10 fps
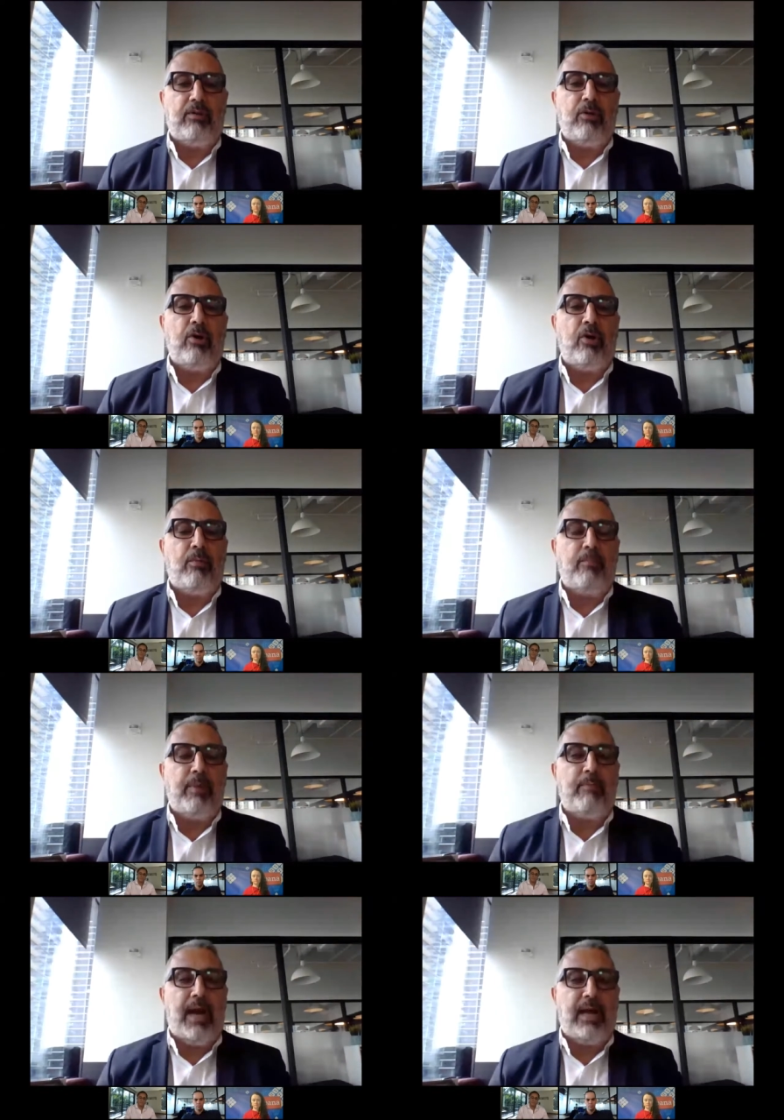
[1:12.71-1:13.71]
don't
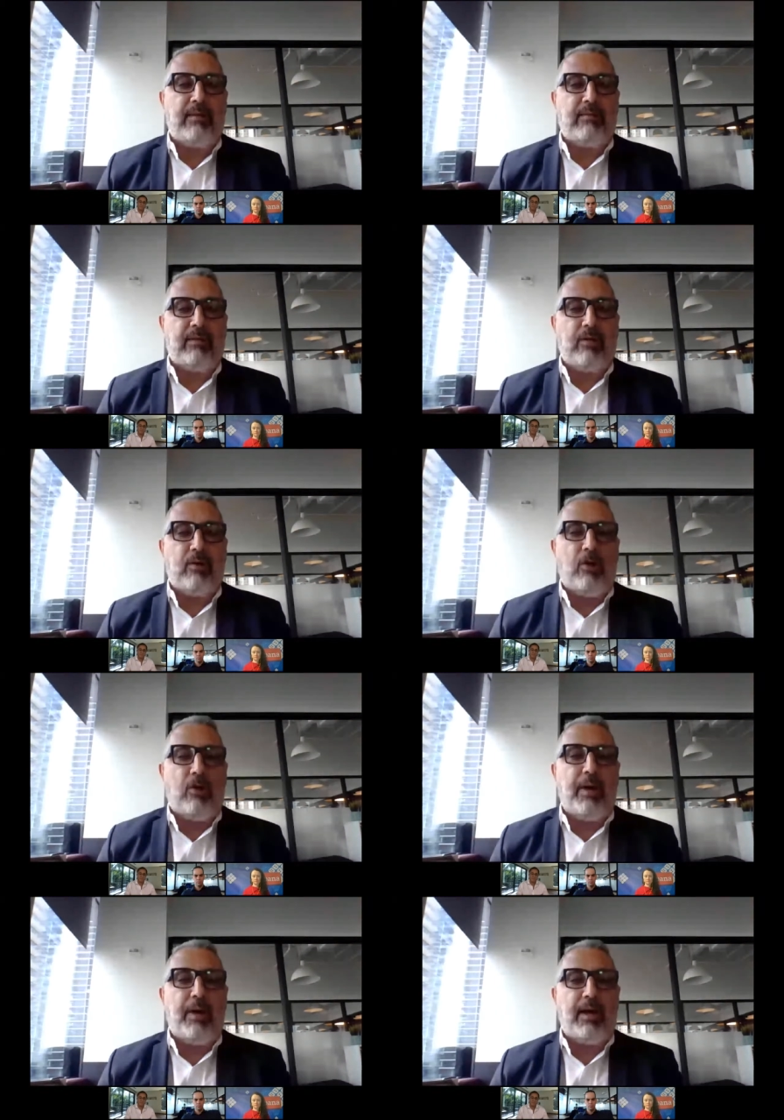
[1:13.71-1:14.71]
compare banks,
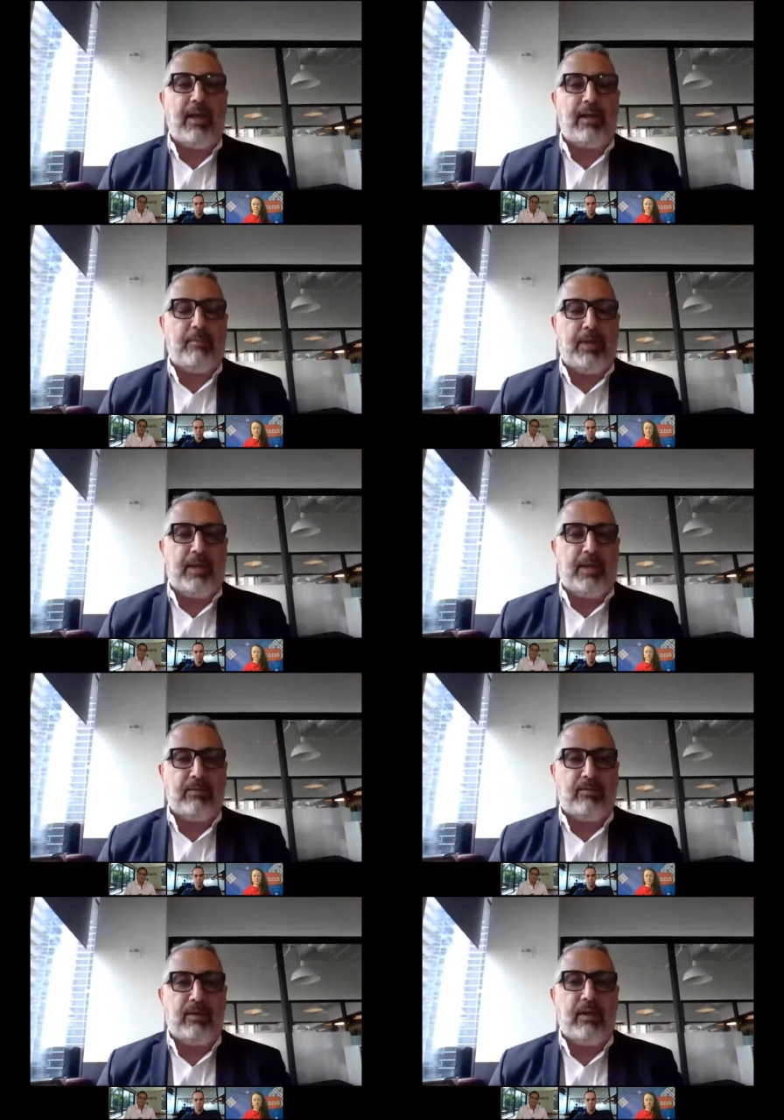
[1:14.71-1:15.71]
compare
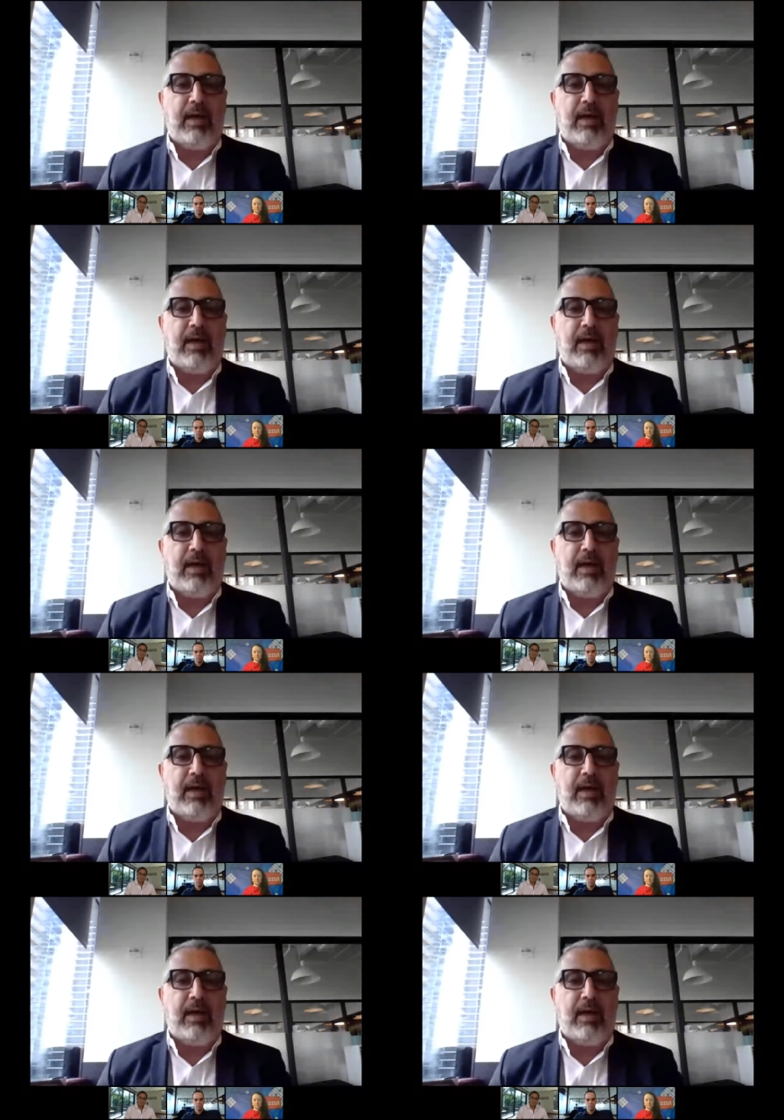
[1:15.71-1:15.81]
experience.